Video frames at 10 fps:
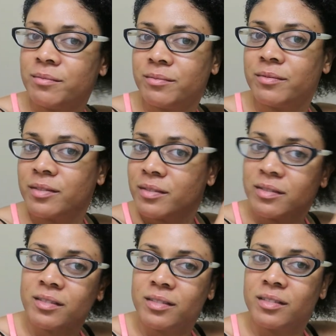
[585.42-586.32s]

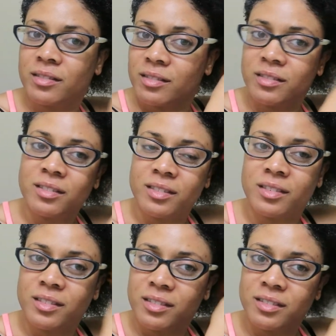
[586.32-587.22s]

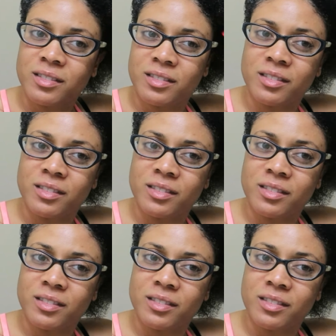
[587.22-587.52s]
(no one is talking)